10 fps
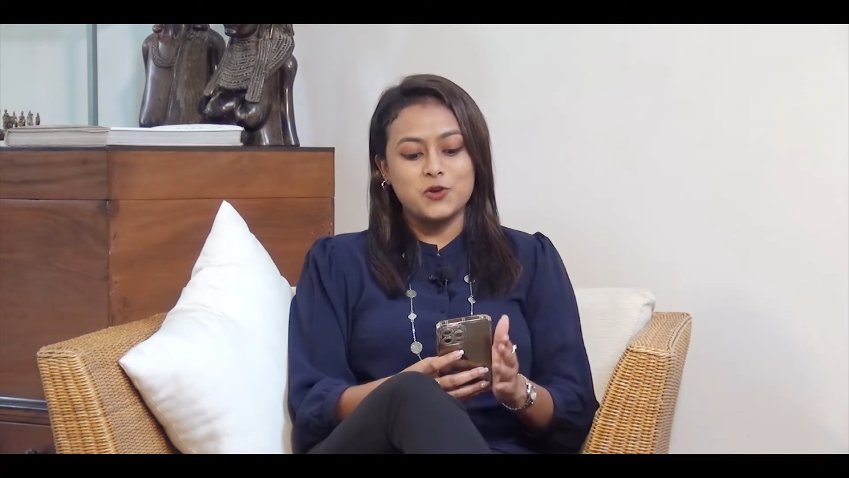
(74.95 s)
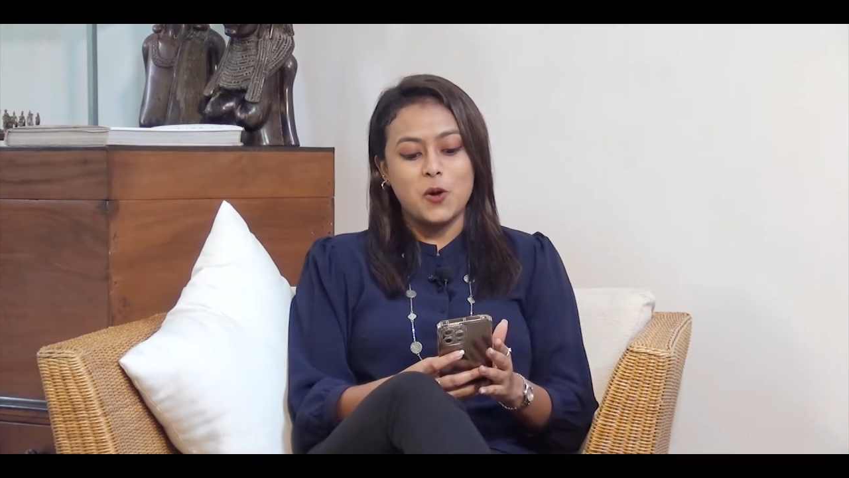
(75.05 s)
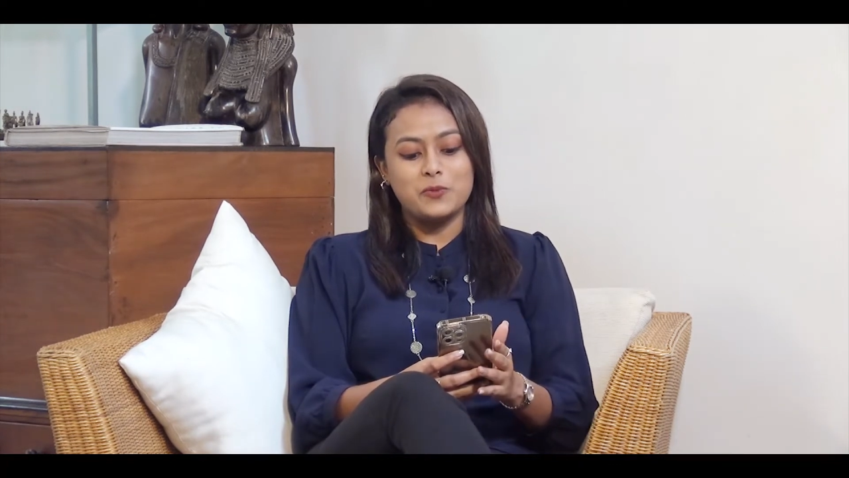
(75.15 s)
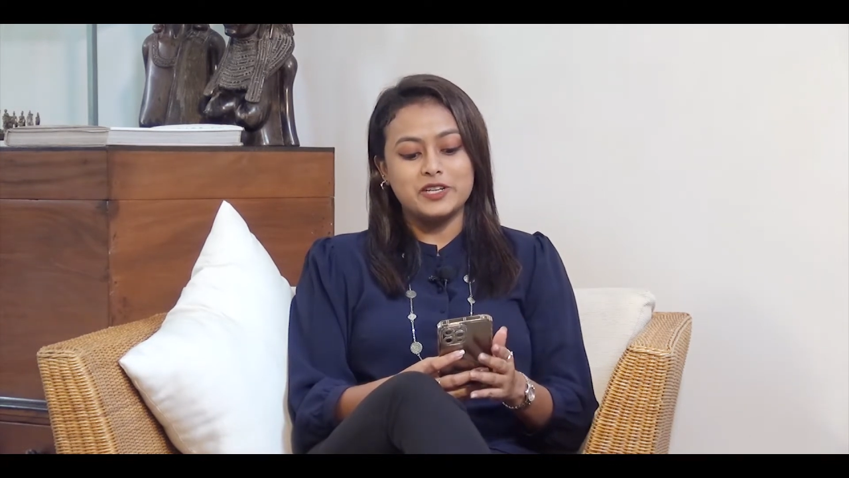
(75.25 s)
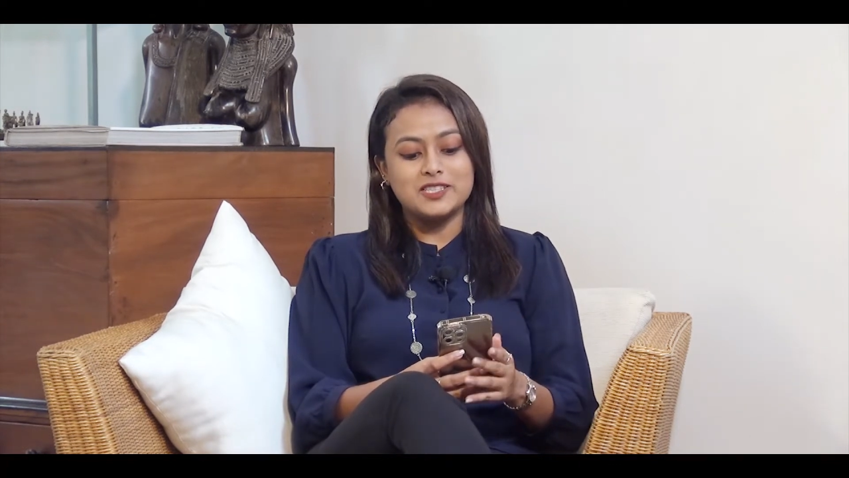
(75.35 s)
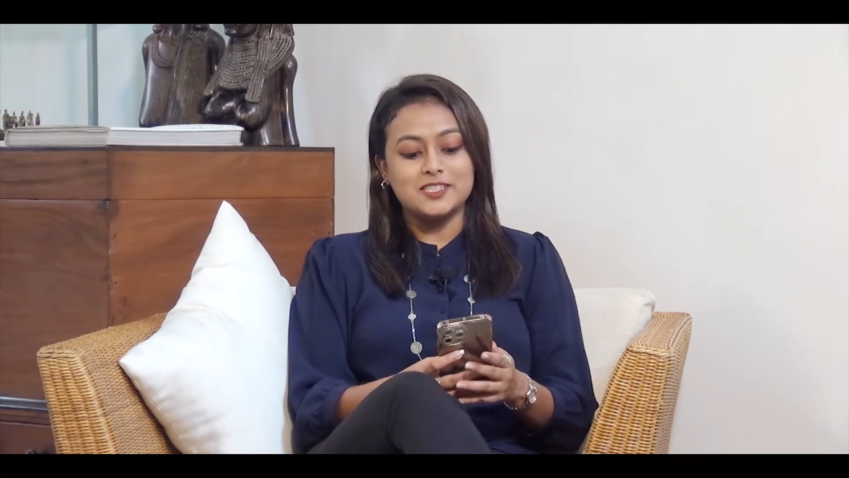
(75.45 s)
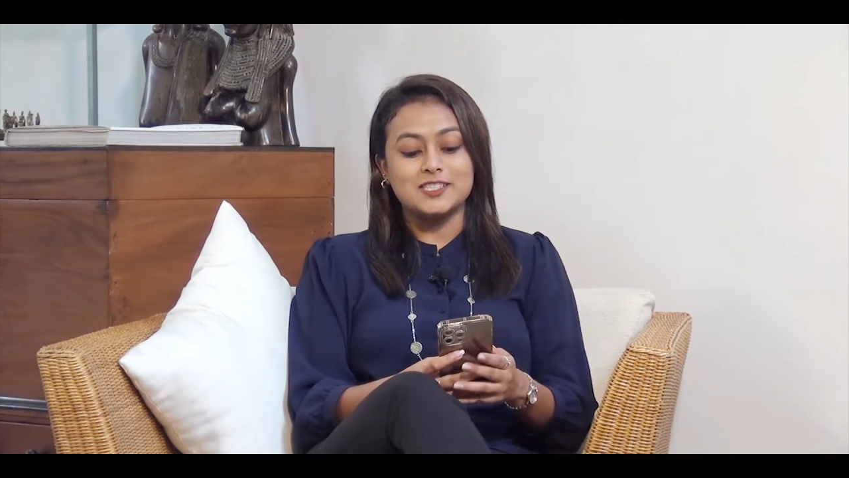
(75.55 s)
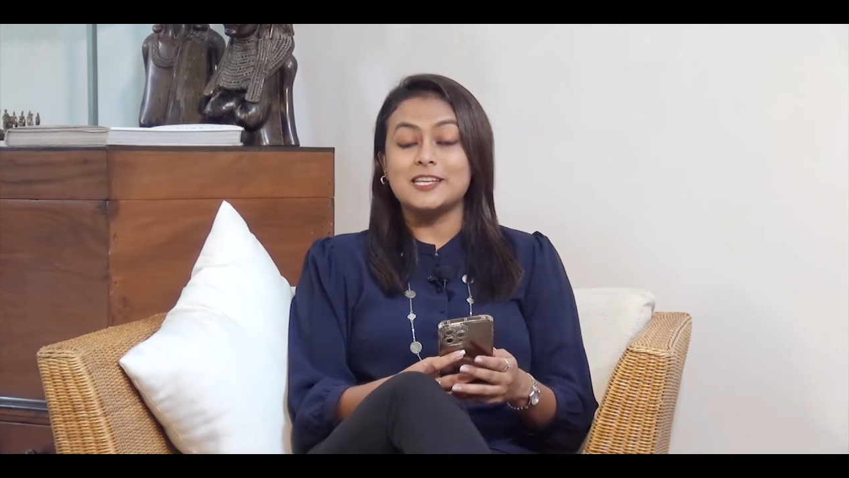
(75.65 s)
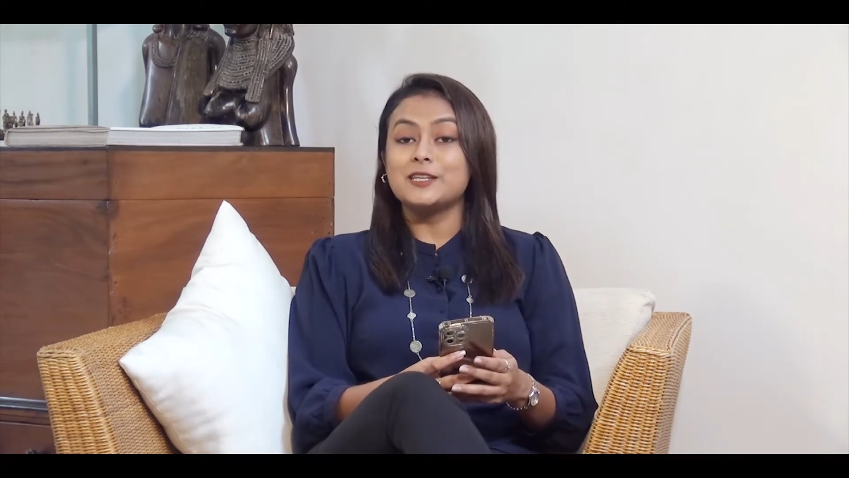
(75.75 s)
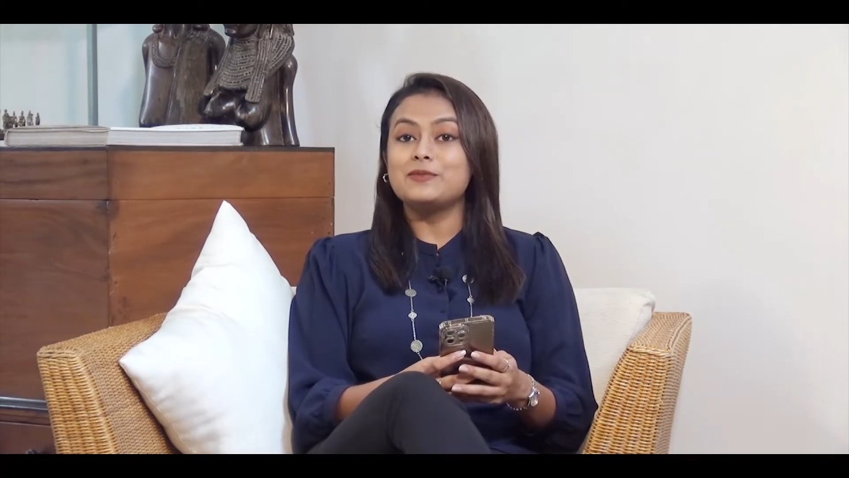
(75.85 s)
Corporate
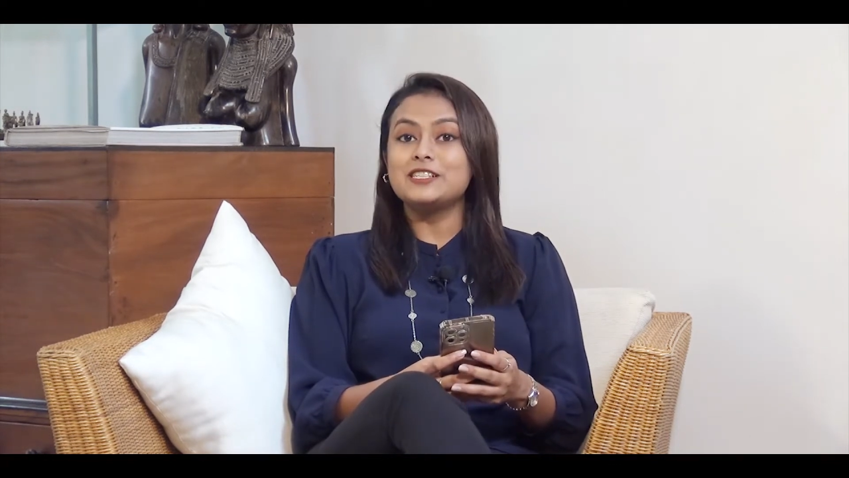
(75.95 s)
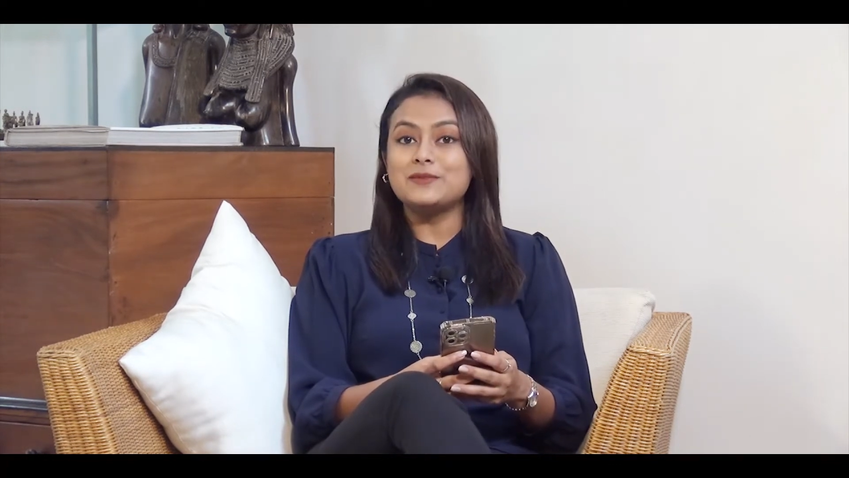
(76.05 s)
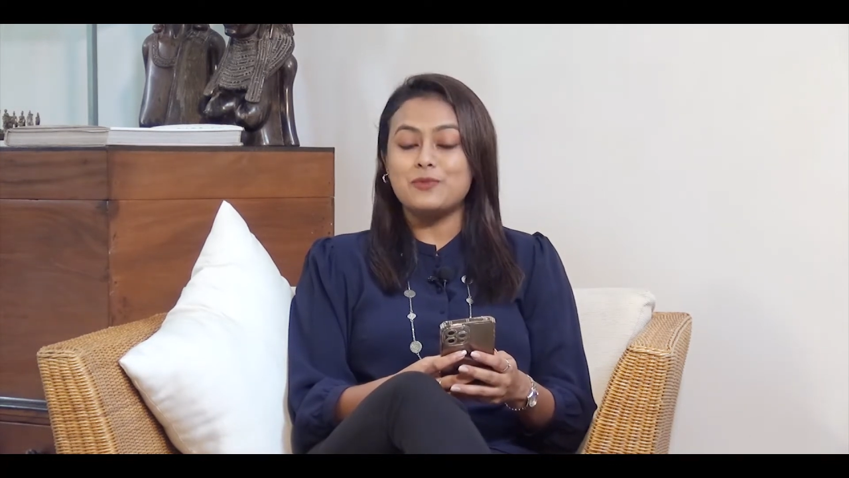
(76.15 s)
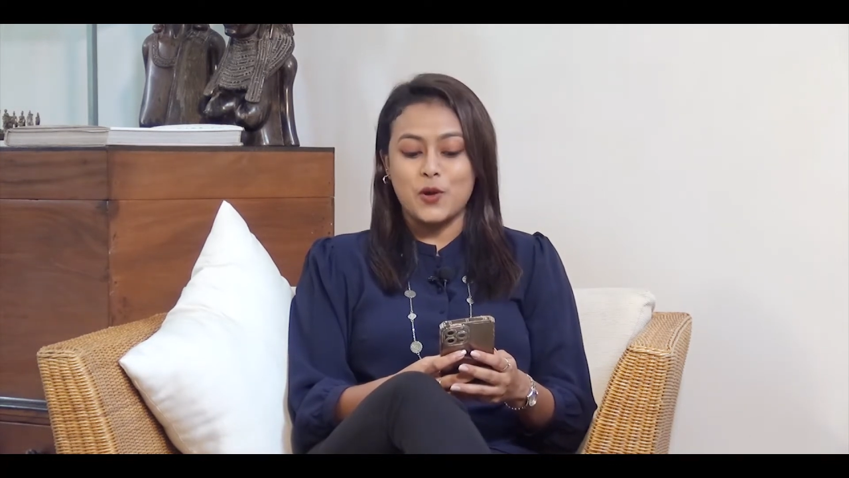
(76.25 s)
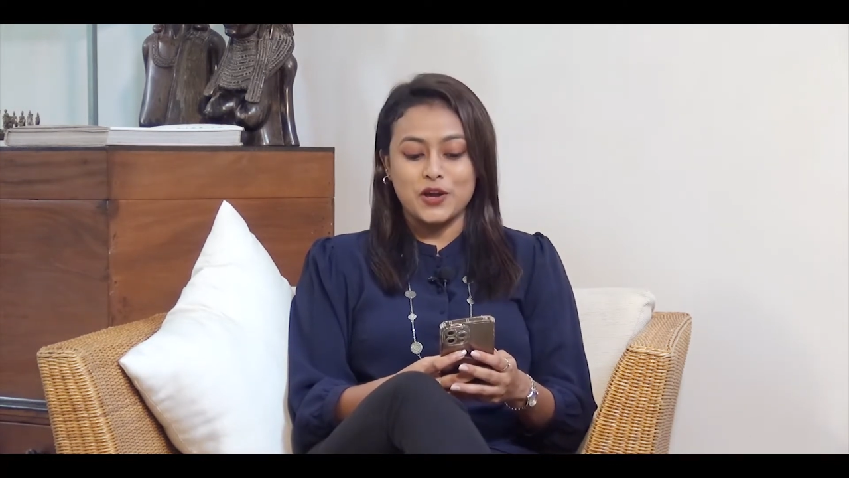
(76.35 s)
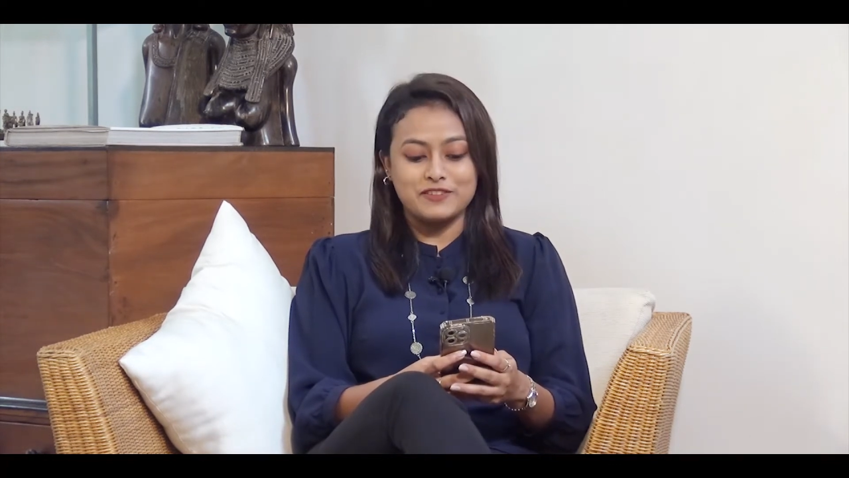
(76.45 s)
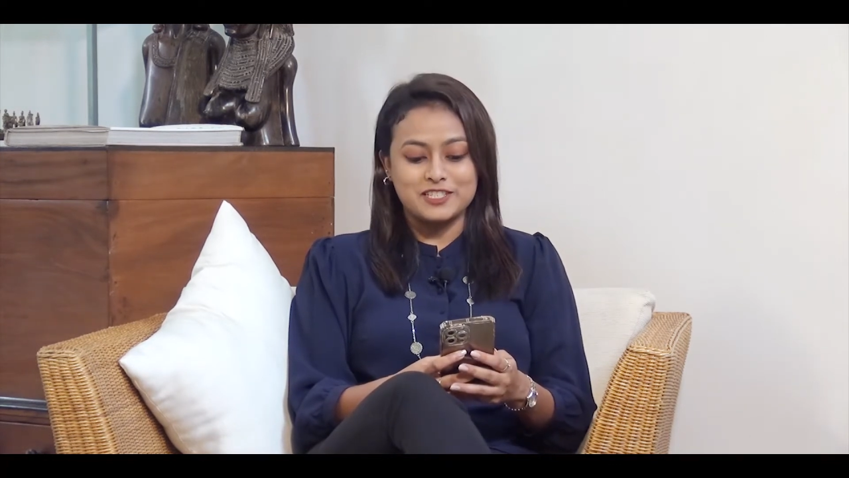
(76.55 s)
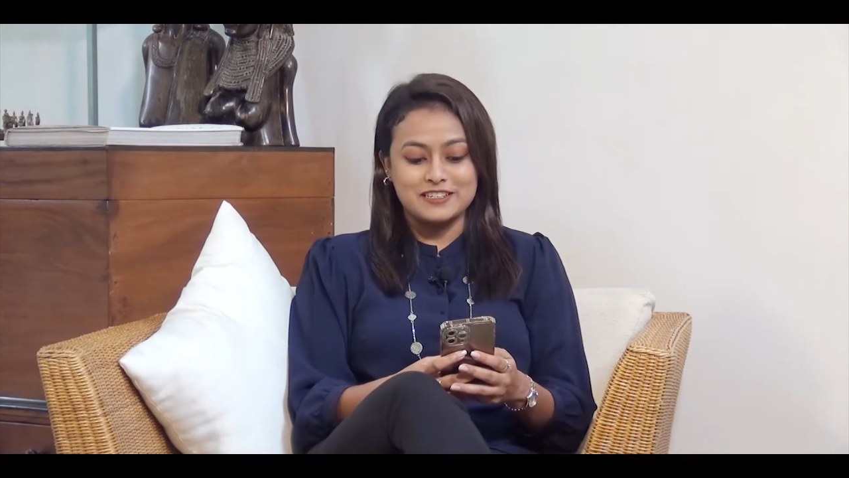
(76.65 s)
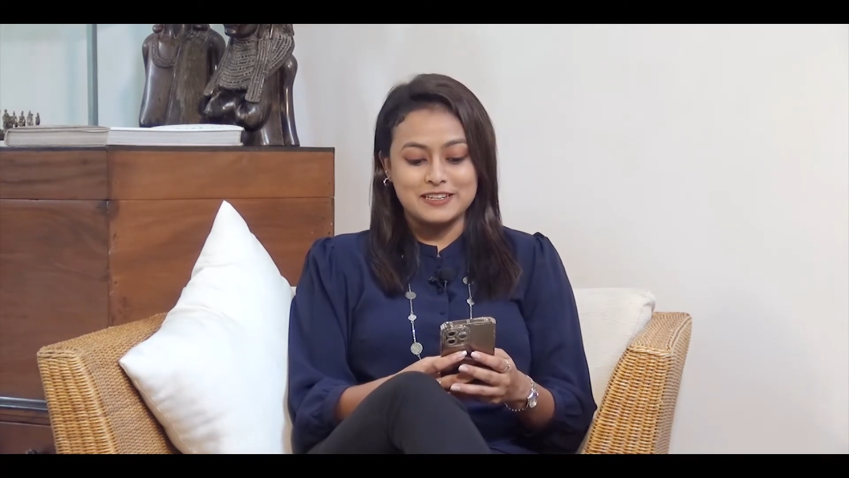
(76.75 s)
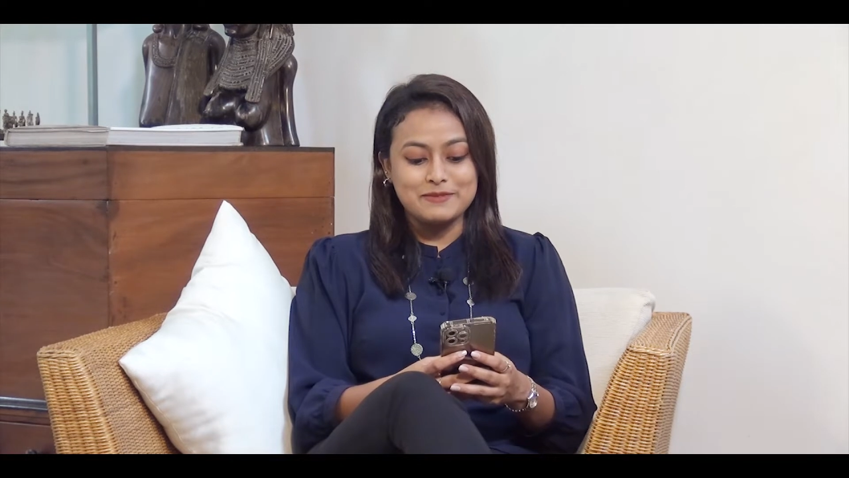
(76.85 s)
Sustainability
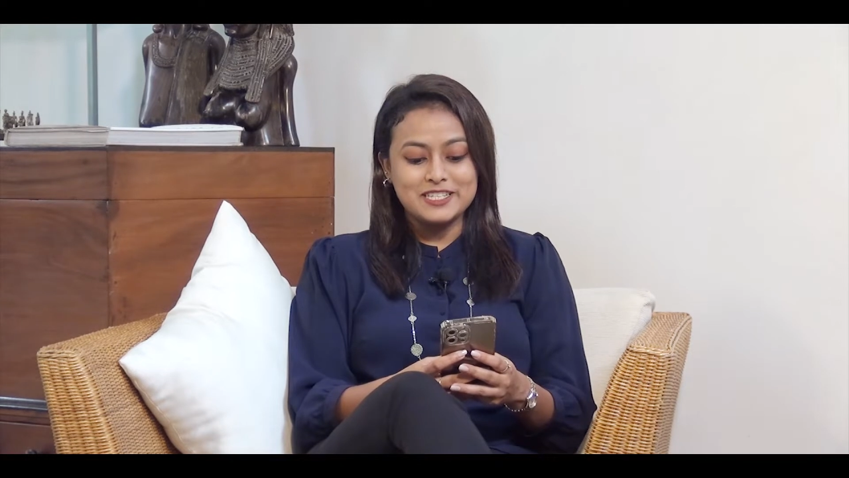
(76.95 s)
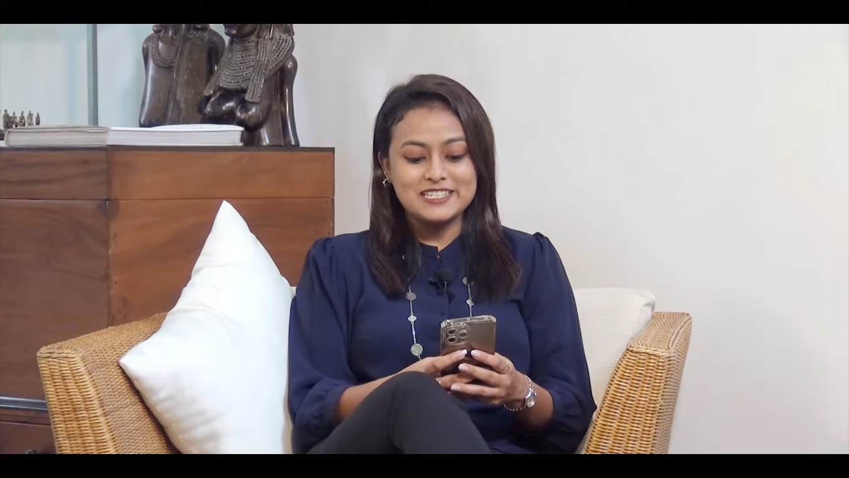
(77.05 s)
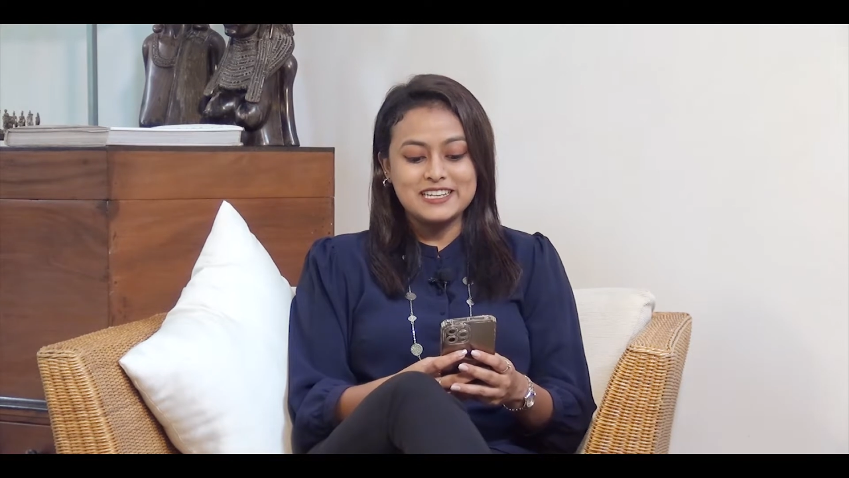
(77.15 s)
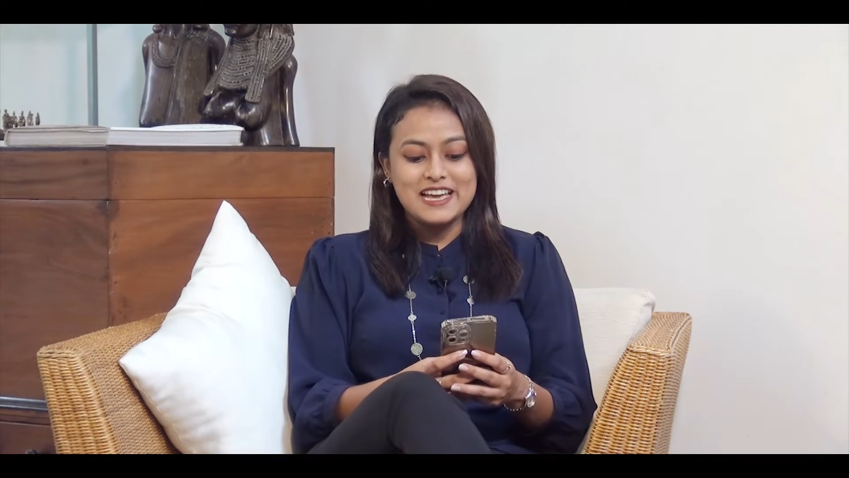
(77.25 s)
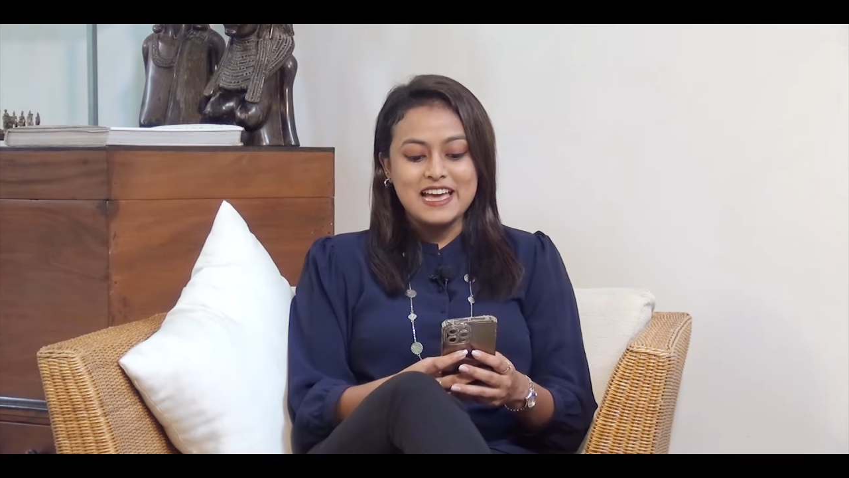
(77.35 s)
Private Limited.